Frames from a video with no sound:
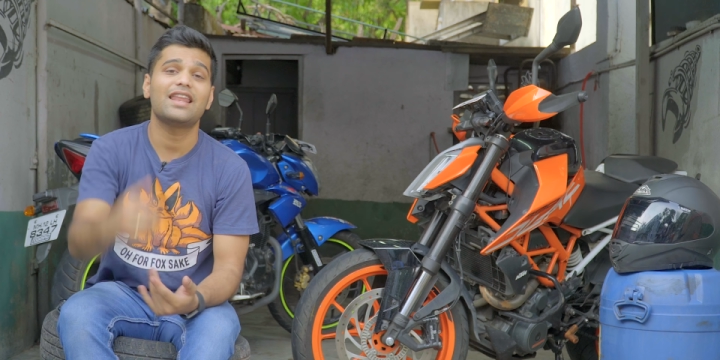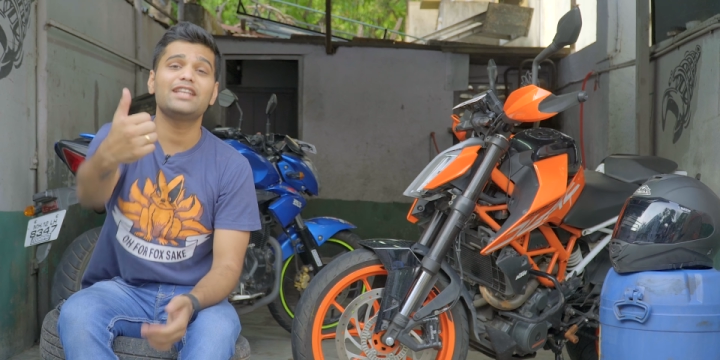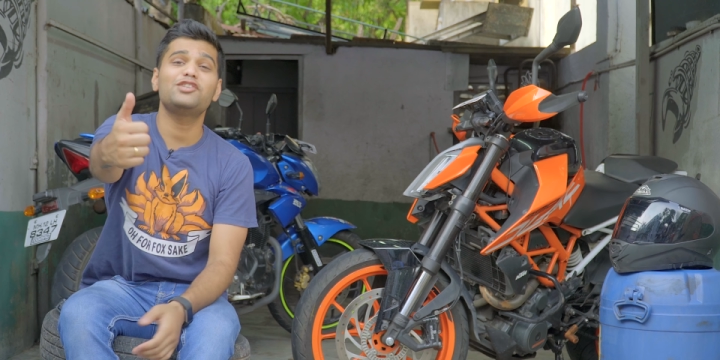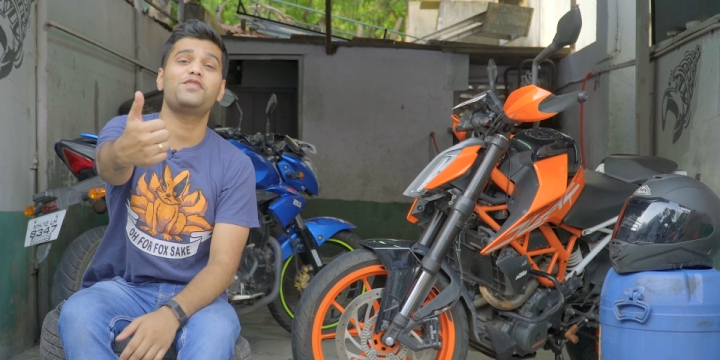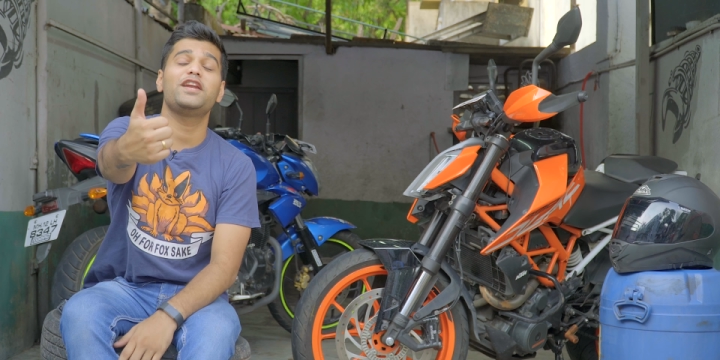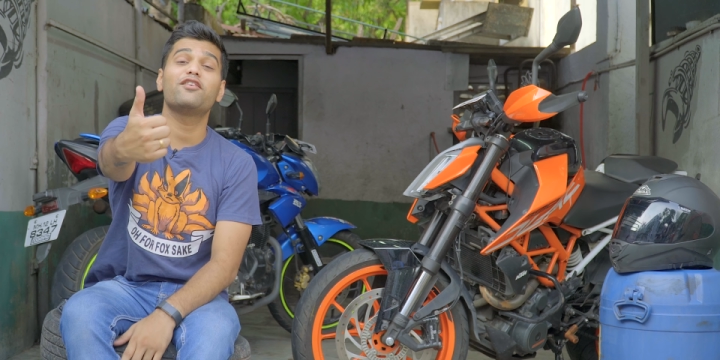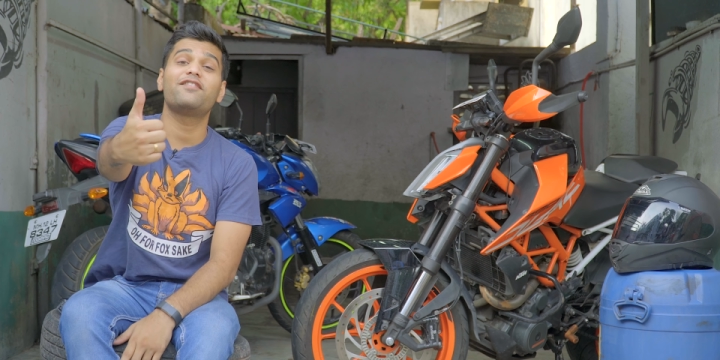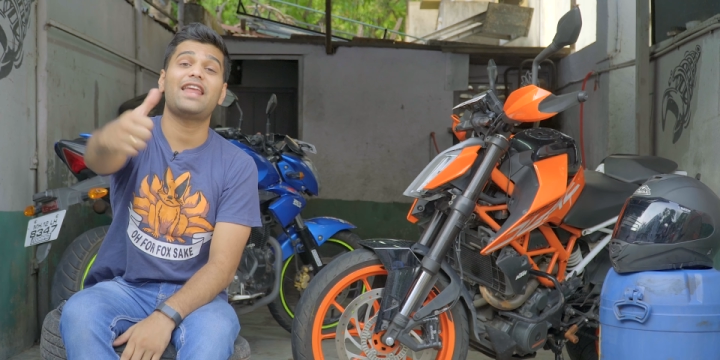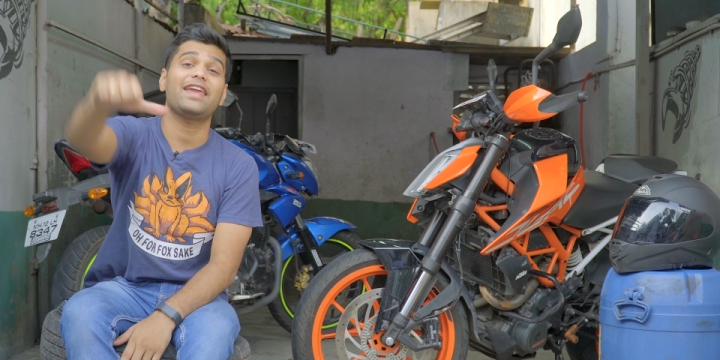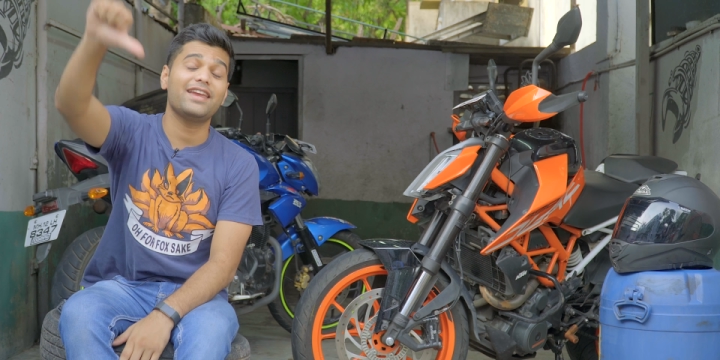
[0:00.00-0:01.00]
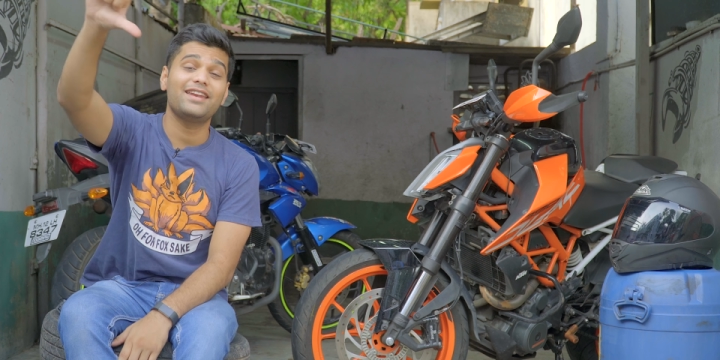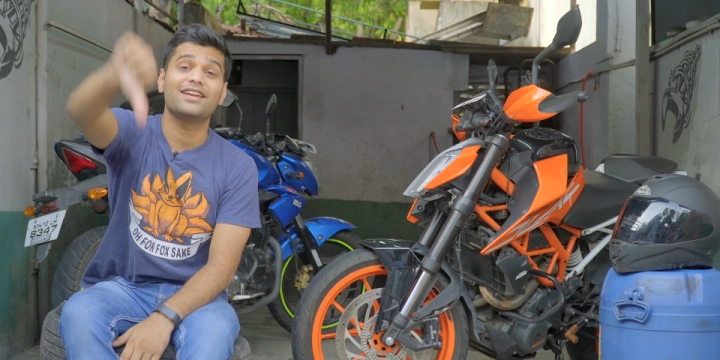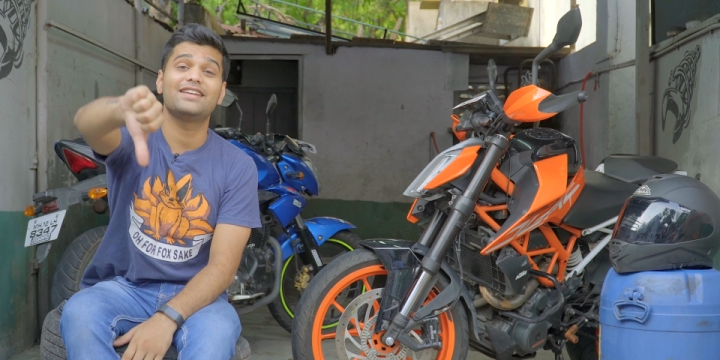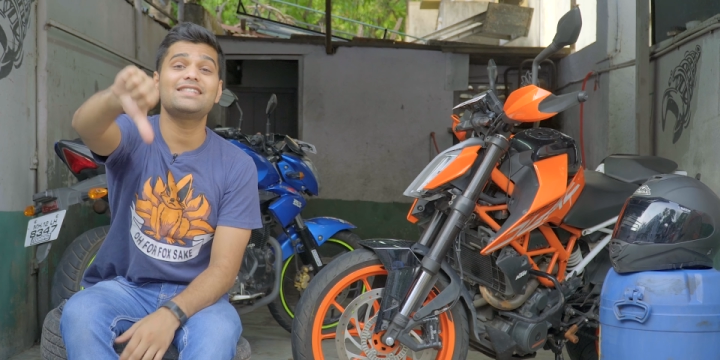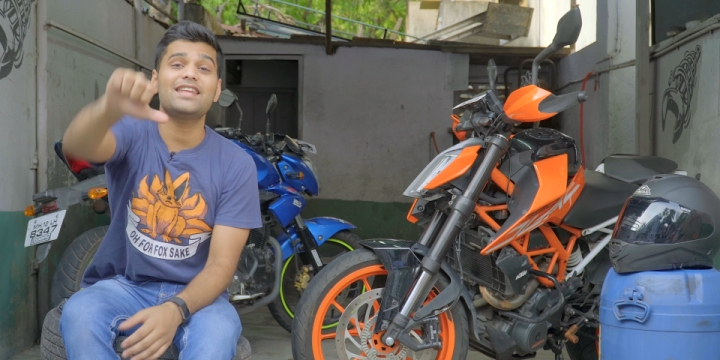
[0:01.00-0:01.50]
Like this video if you like it,
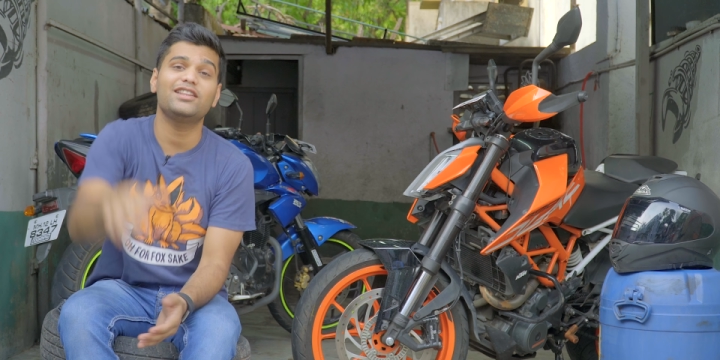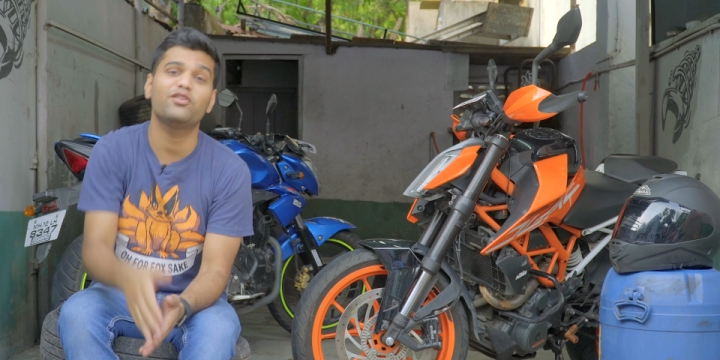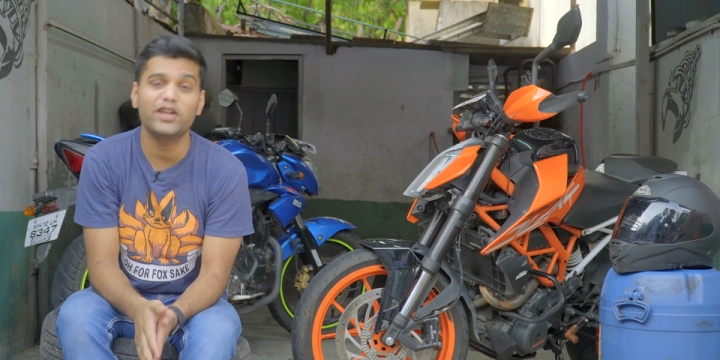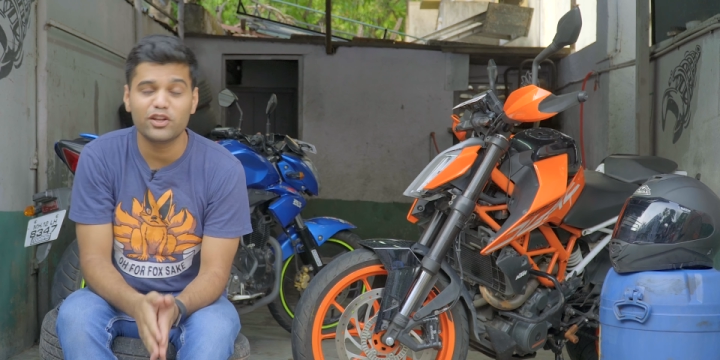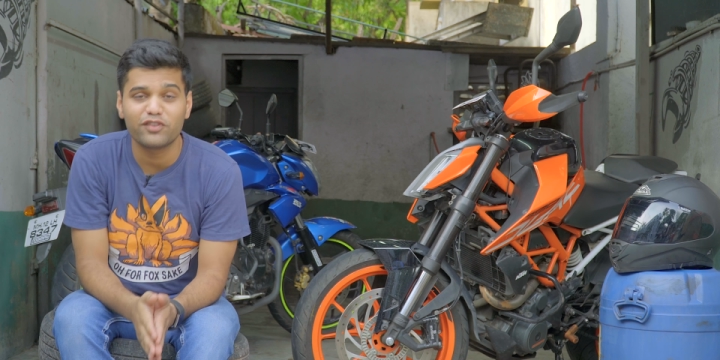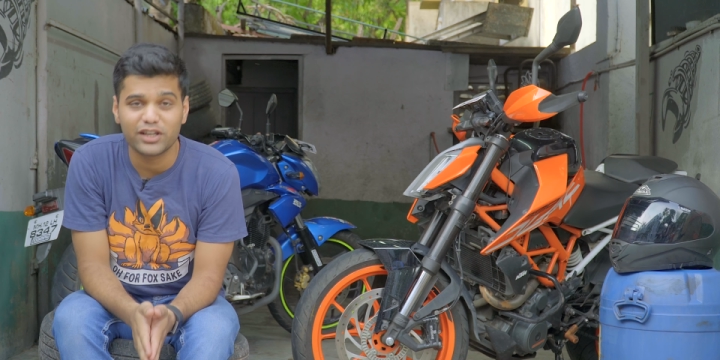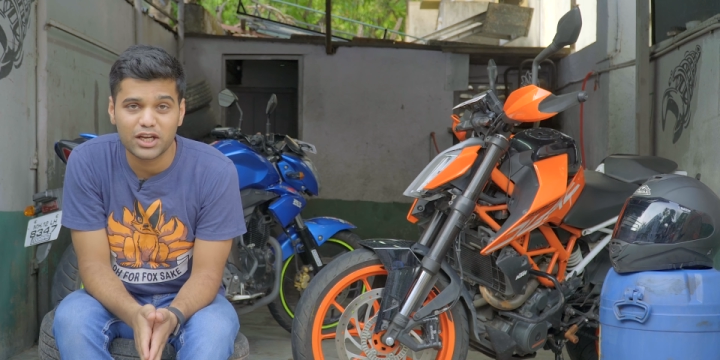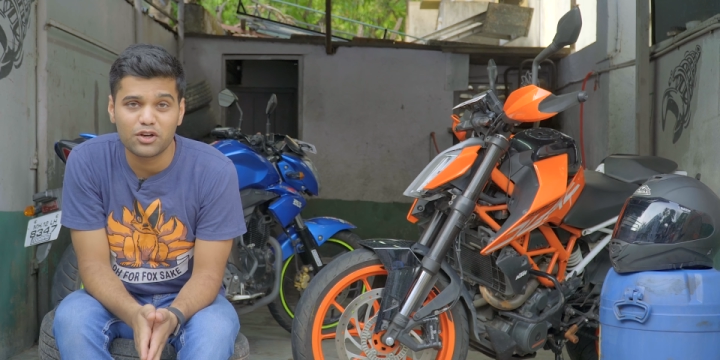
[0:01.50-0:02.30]
dislike the video if you did